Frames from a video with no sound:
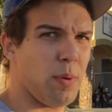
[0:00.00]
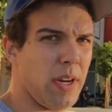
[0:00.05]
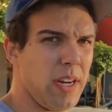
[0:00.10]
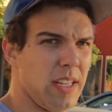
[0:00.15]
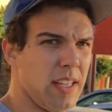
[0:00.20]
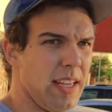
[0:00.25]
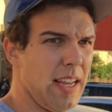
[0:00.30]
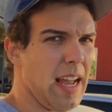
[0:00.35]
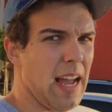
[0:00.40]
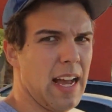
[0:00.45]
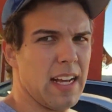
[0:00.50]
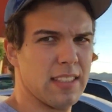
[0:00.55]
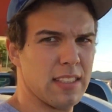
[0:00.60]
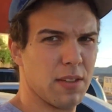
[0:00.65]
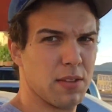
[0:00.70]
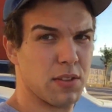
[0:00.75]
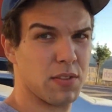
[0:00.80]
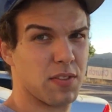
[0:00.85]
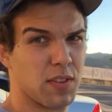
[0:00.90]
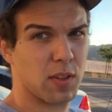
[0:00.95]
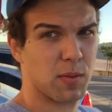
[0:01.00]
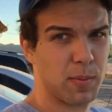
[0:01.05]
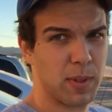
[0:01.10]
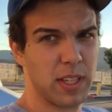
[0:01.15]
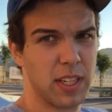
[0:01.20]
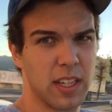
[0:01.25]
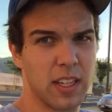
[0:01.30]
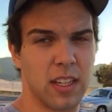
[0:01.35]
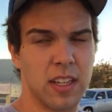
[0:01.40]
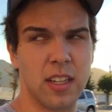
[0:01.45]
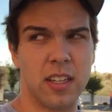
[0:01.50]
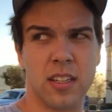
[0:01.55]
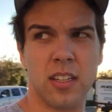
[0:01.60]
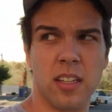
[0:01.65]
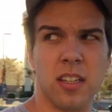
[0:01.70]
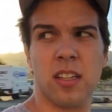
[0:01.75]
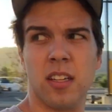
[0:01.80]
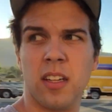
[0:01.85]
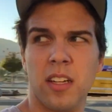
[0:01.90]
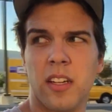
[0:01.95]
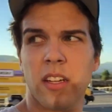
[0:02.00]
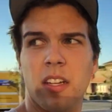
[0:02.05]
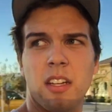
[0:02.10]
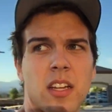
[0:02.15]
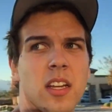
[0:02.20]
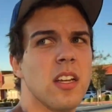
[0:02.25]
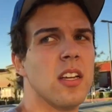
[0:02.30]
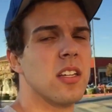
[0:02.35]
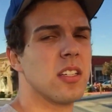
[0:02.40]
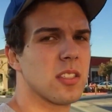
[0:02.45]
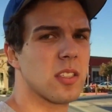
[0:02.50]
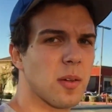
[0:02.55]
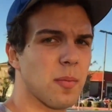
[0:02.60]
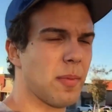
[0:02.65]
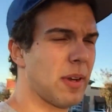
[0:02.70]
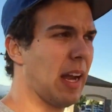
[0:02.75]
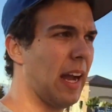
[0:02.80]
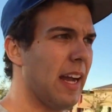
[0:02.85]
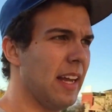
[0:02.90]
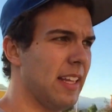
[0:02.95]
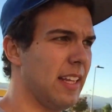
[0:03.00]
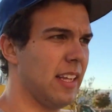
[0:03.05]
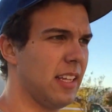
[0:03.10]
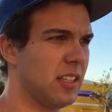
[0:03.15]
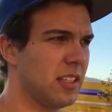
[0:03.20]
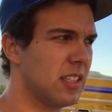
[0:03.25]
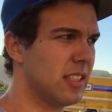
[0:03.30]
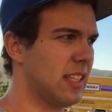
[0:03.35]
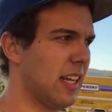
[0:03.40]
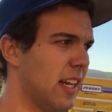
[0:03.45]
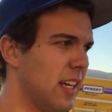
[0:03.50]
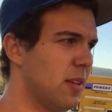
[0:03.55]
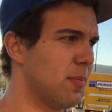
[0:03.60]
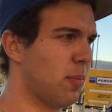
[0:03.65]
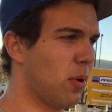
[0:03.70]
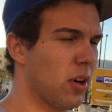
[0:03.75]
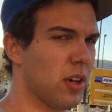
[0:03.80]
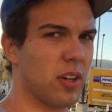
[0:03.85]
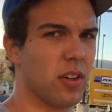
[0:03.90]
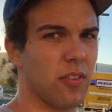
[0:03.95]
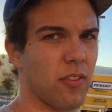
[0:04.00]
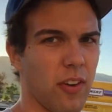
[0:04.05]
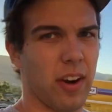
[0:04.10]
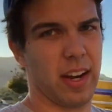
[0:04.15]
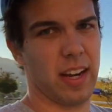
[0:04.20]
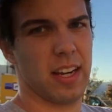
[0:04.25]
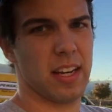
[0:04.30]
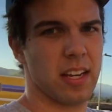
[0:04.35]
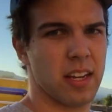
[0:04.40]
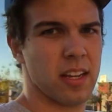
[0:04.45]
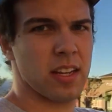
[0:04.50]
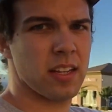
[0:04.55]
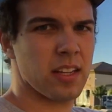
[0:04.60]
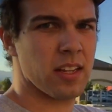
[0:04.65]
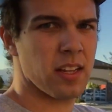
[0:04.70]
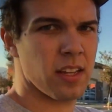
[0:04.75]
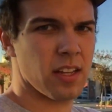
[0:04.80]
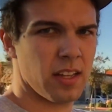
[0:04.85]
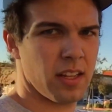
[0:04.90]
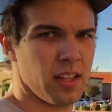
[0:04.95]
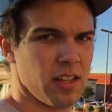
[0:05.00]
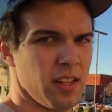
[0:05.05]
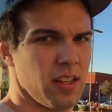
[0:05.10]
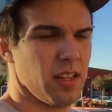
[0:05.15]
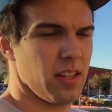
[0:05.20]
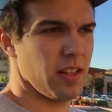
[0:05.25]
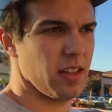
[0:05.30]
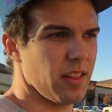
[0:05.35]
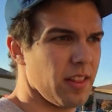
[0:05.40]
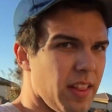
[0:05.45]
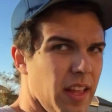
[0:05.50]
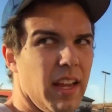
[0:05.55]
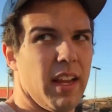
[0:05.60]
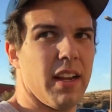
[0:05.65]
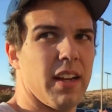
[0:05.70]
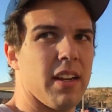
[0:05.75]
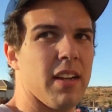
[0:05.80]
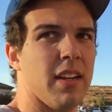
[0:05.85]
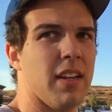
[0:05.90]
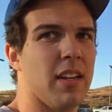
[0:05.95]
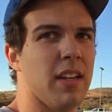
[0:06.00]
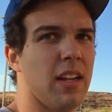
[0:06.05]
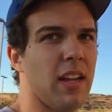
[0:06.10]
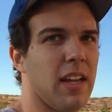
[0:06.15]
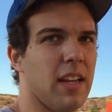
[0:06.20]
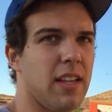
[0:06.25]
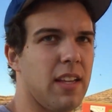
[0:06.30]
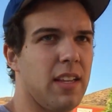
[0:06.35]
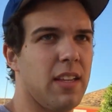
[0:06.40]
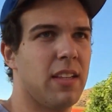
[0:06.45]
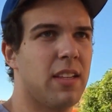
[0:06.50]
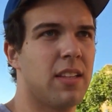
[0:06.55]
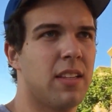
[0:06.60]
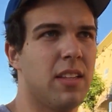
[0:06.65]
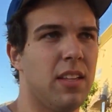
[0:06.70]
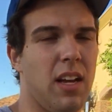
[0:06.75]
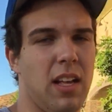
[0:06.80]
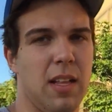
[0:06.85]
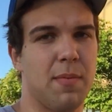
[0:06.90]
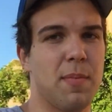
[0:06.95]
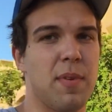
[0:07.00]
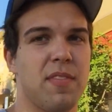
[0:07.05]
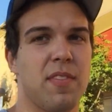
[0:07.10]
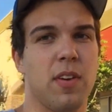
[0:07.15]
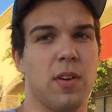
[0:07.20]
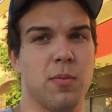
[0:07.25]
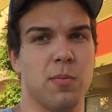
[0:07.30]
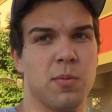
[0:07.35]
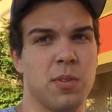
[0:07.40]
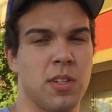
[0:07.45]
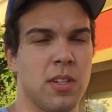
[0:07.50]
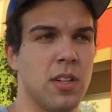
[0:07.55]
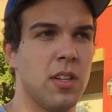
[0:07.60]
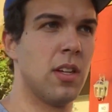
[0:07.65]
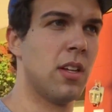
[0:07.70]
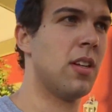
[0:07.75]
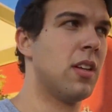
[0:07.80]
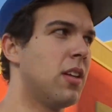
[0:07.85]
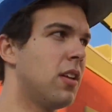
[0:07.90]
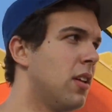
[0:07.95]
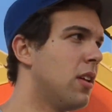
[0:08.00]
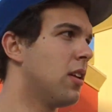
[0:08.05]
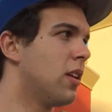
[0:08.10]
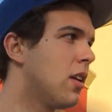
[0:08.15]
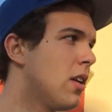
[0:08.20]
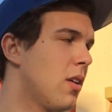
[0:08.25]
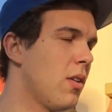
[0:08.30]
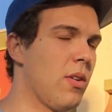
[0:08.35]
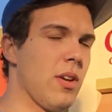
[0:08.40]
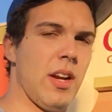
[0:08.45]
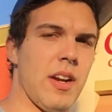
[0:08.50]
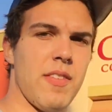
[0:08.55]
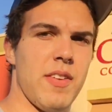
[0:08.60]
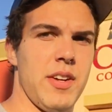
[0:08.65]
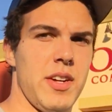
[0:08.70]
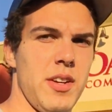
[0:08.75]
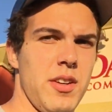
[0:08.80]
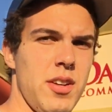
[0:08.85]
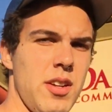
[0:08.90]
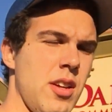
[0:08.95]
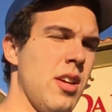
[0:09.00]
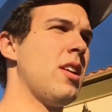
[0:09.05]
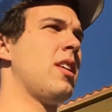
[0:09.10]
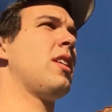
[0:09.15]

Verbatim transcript: apparently, as I was filming, some guy like decided to park right there and not let me film. Whatever, dude.